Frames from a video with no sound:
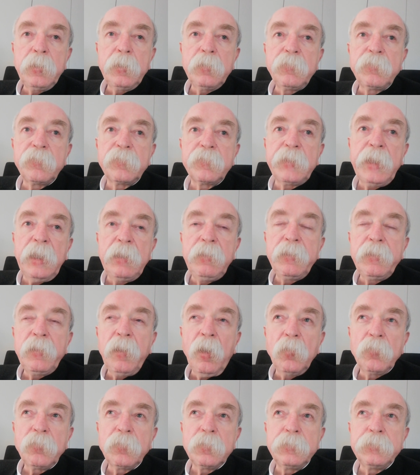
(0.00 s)
It's ten
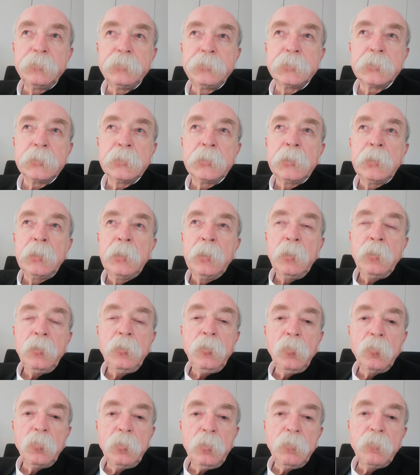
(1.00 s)
thousand
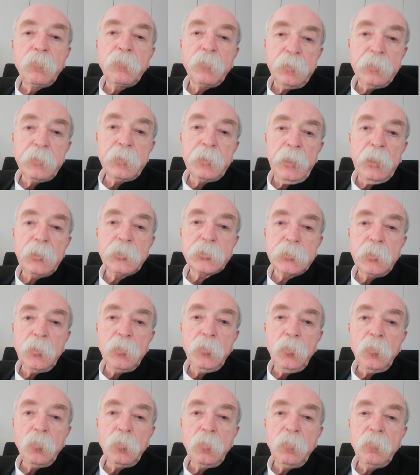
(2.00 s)
units, international
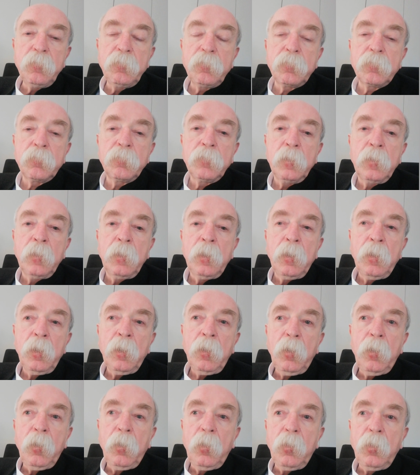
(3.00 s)
units,
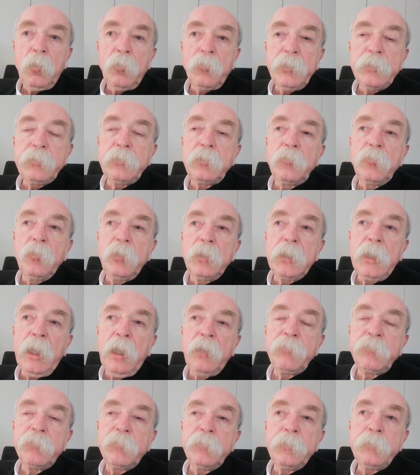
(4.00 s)
of retinoic
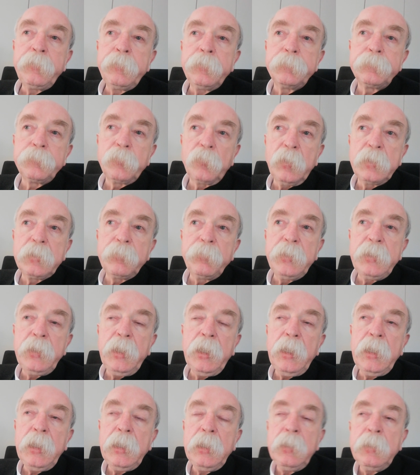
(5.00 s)
acid, vitamin
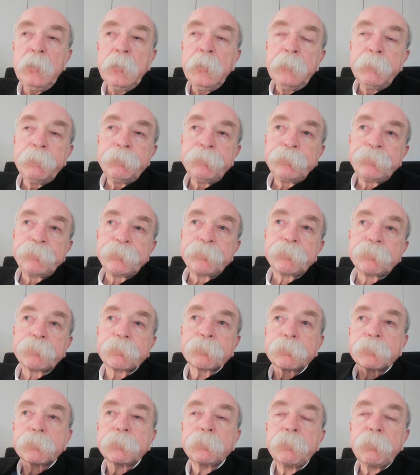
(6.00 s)
A,
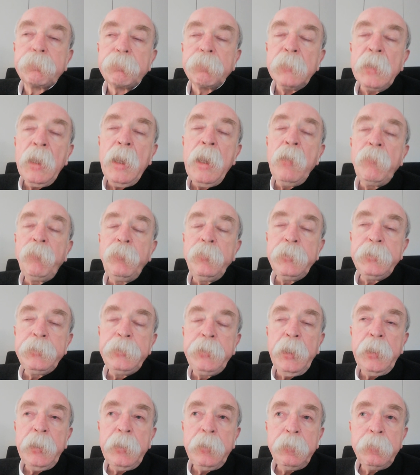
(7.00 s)
every
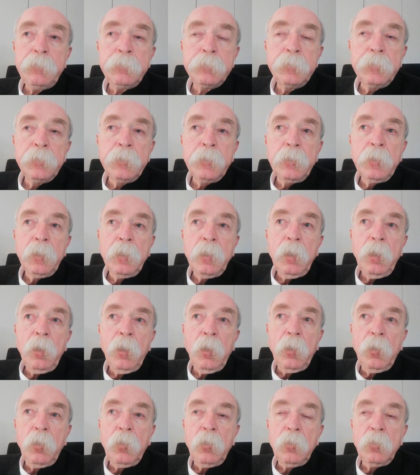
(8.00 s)
day
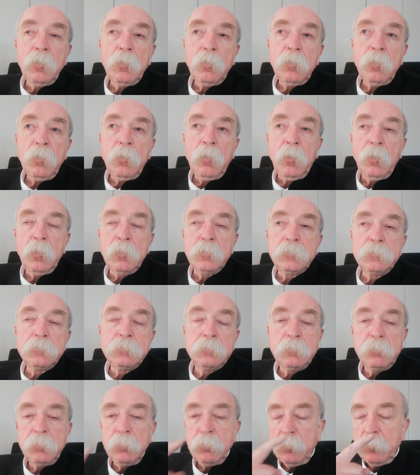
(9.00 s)
uh,
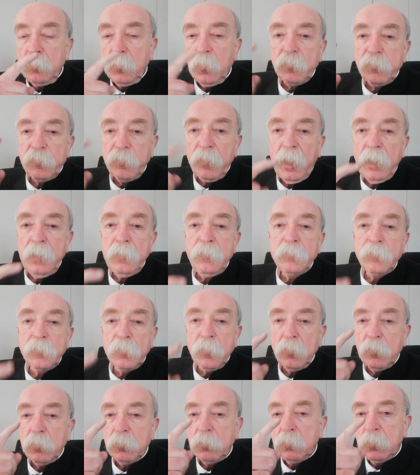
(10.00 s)
on both sides,
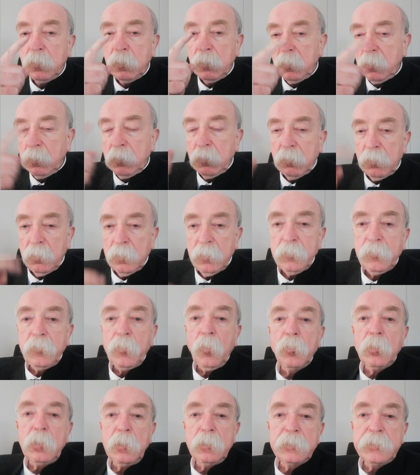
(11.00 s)
or in
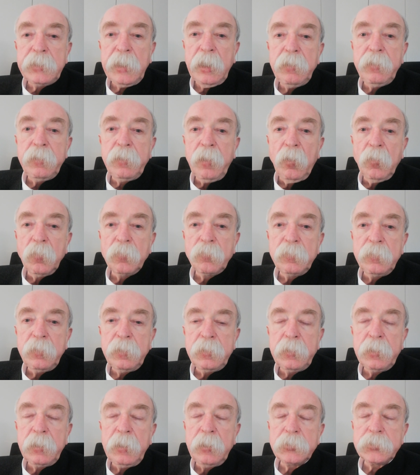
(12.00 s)
total ten thousand
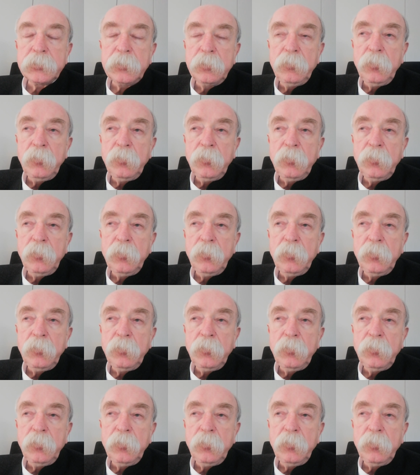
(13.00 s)
international